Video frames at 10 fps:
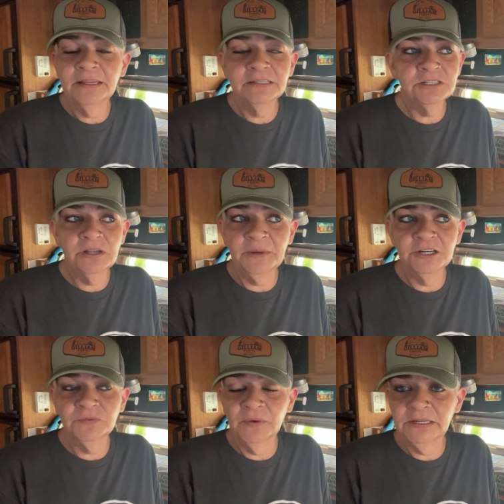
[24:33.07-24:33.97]
It's so
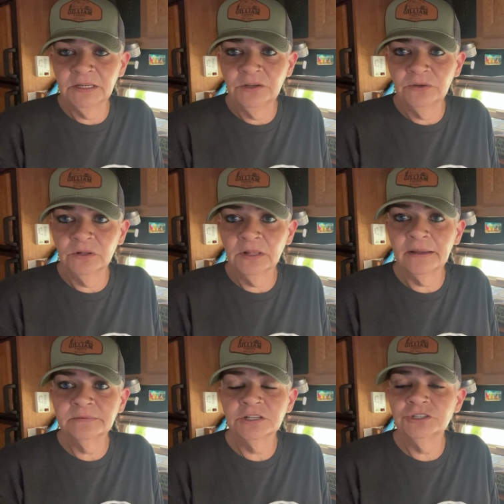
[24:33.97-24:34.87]
much fun to do
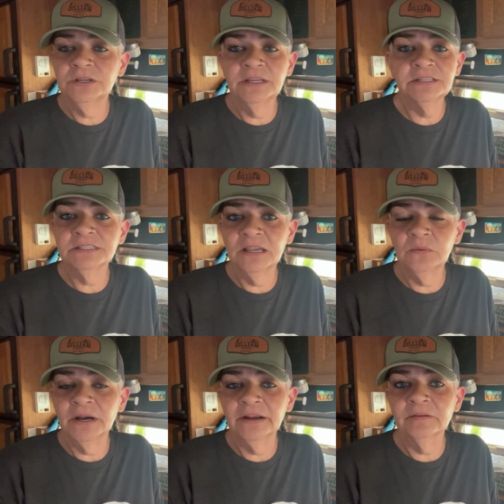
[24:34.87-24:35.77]
collabs because you get to see
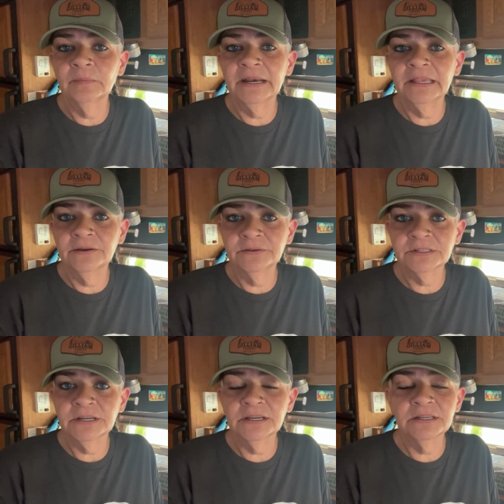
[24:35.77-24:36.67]
what everybody else
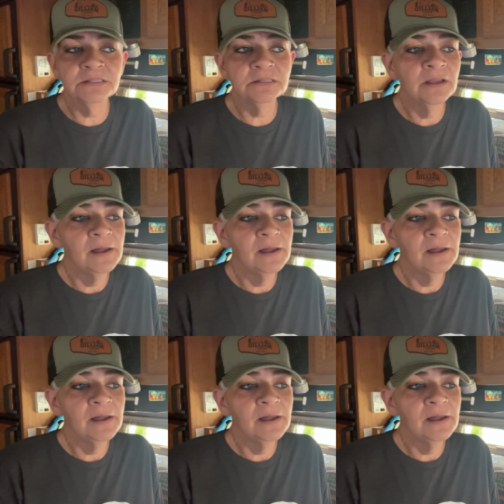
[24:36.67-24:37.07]
does.